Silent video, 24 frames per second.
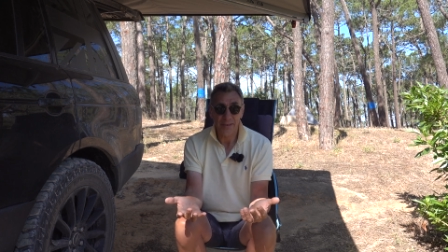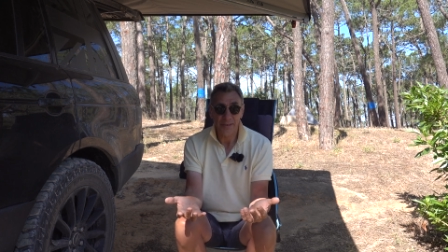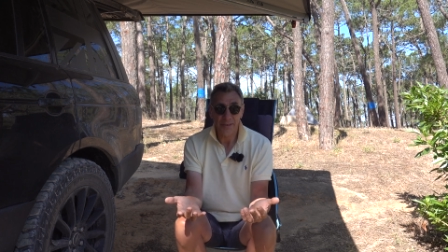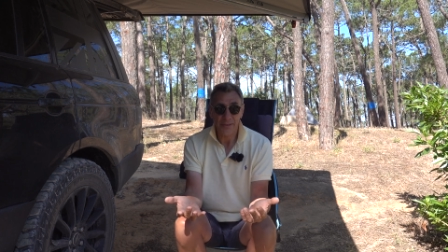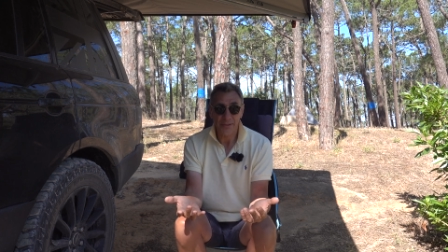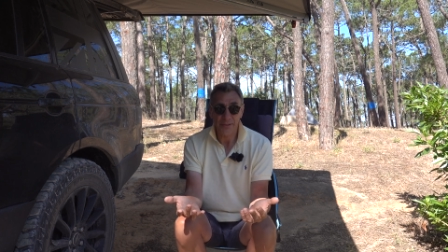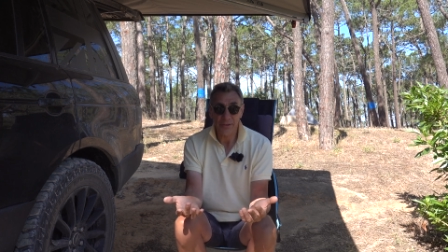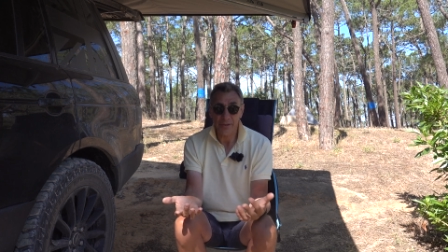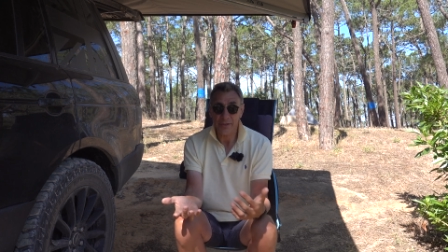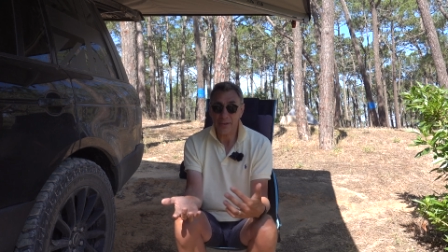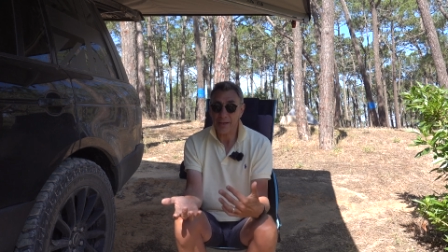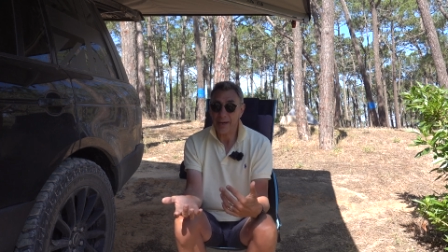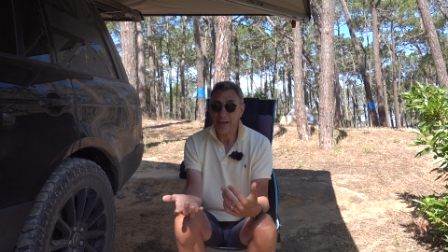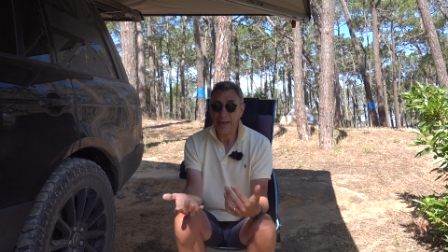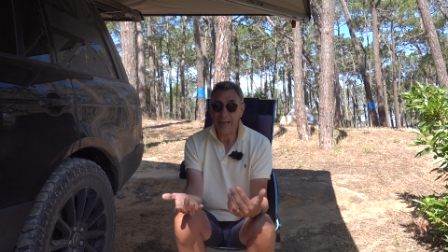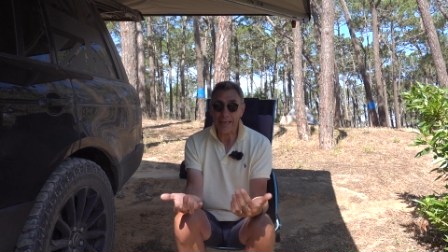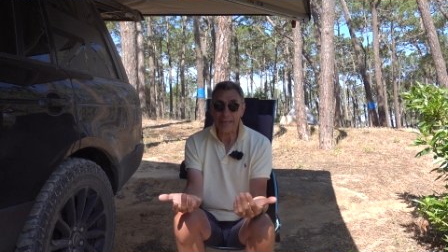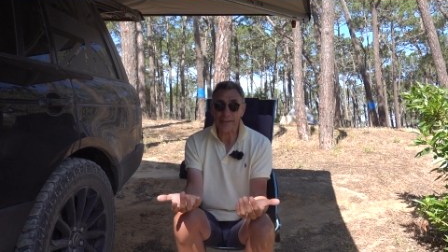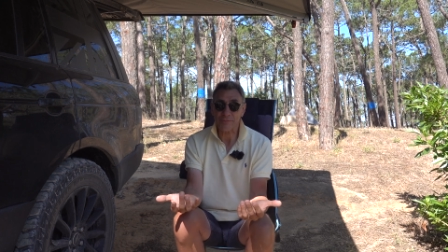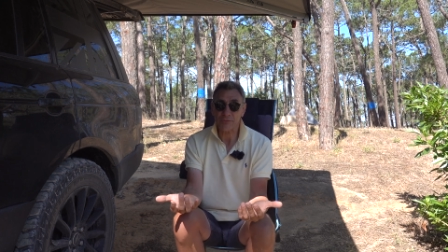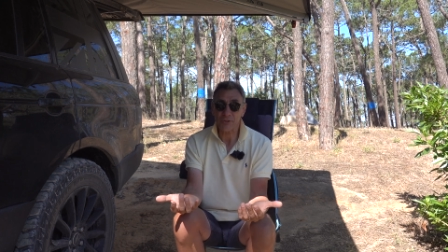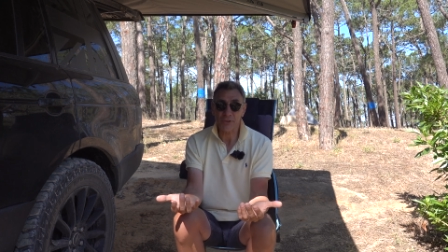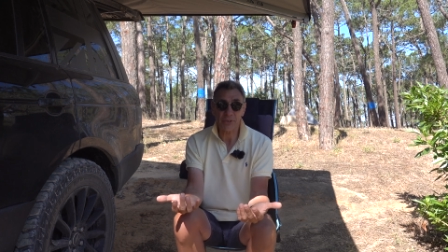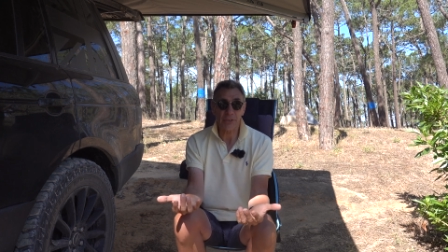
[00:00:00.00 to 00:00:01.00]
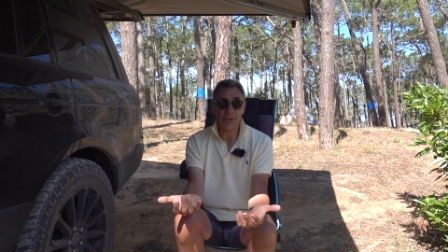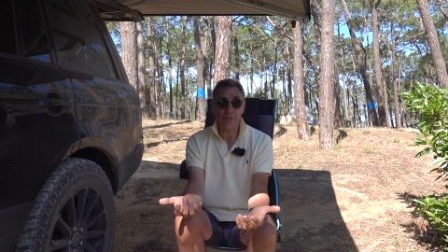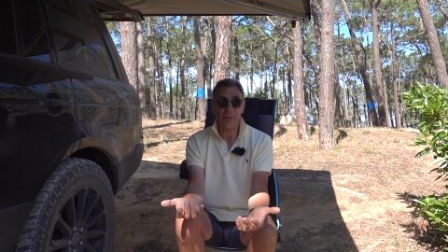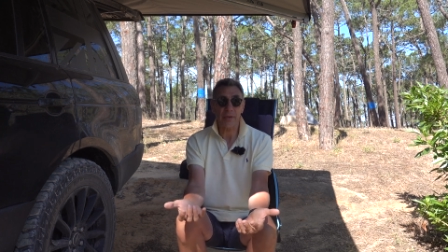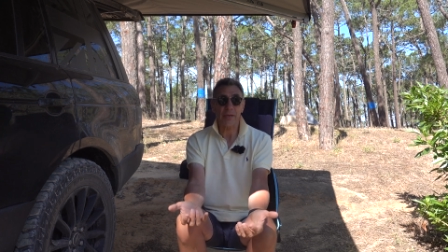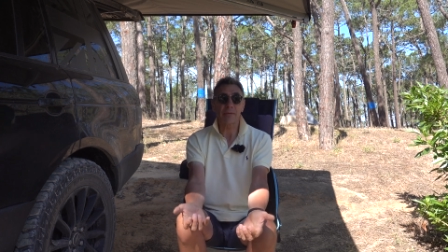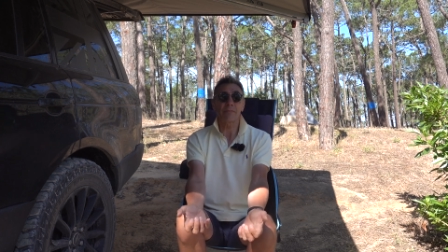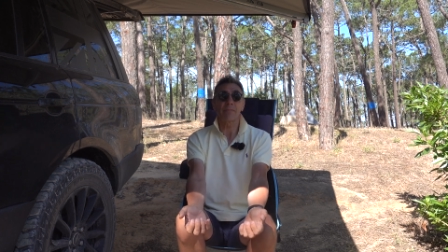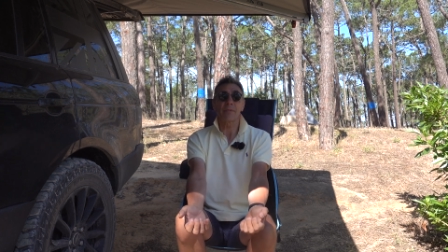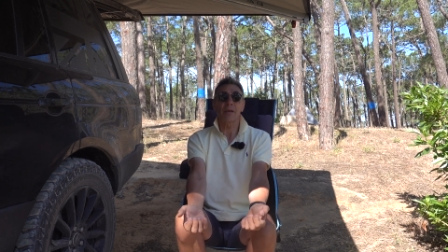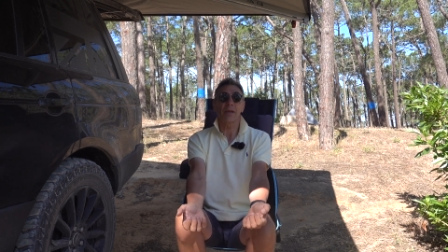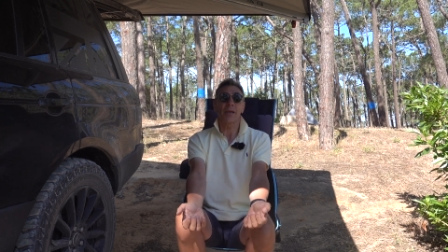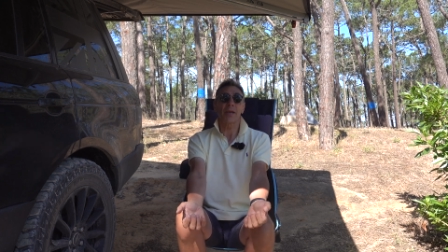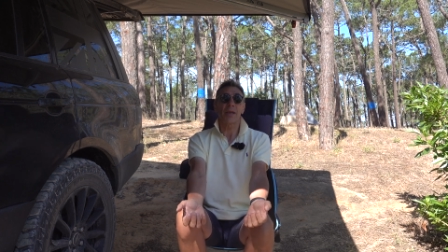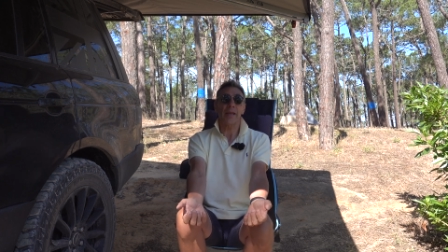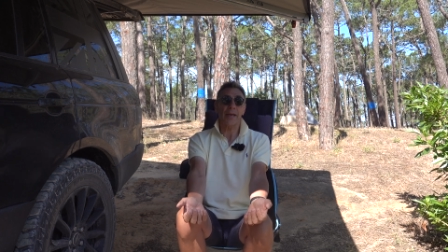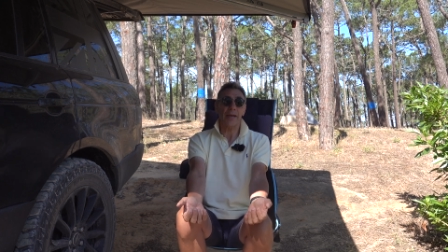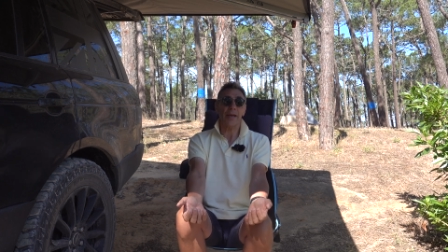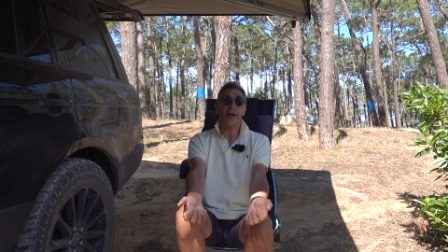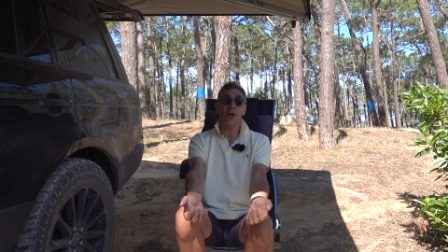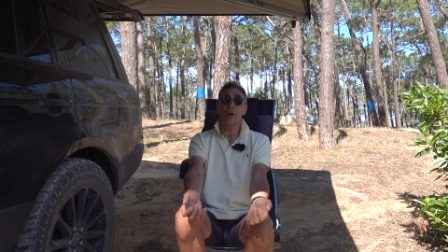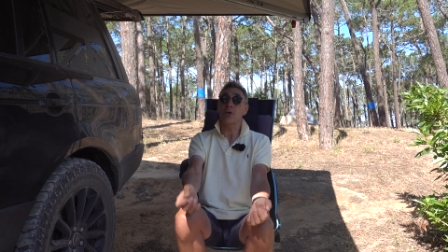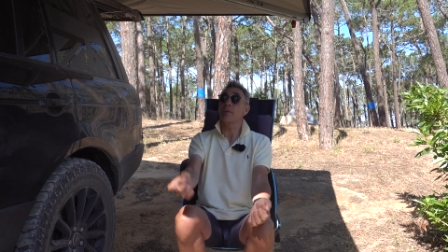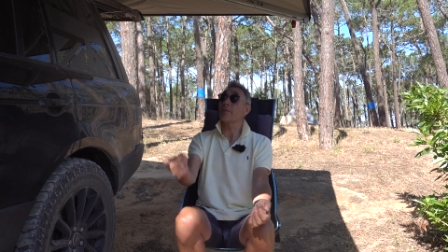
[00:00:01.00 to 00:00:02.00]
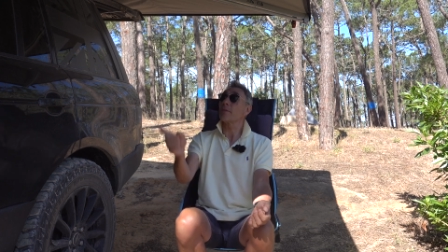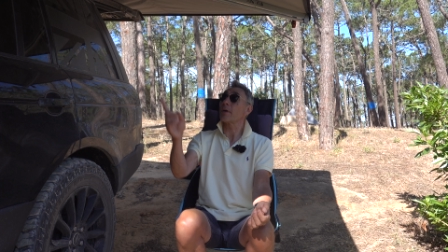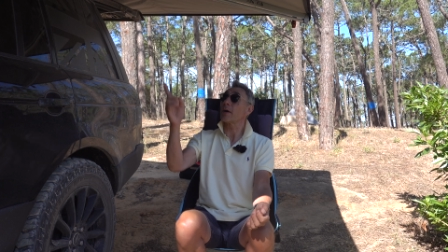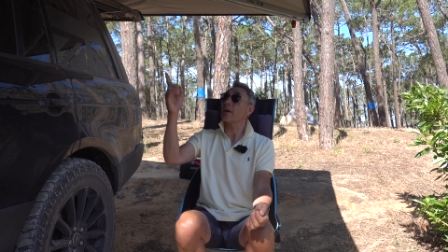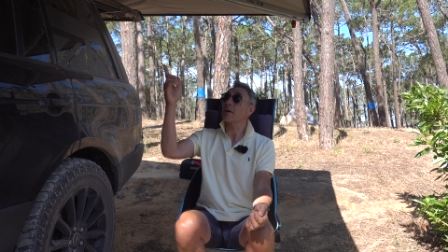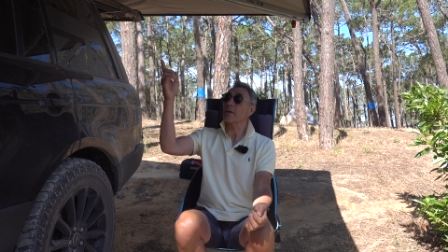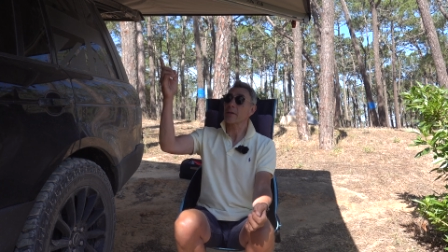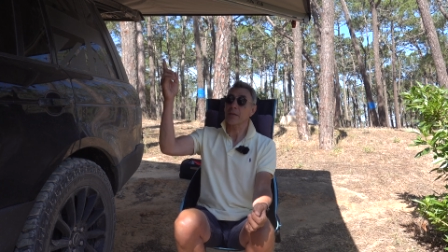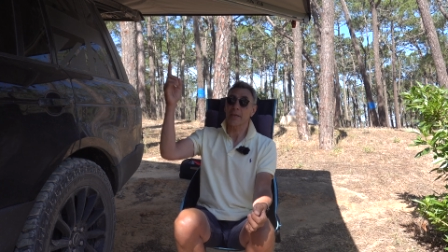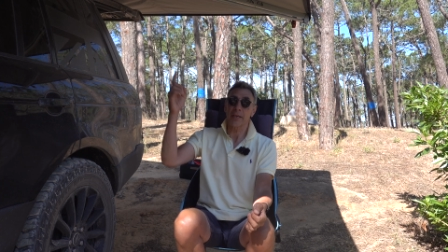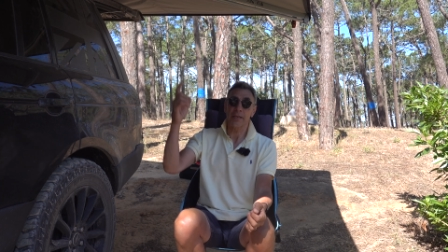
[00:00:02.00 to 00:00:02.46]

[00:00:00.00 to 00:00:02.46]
you're going to have to do it leant over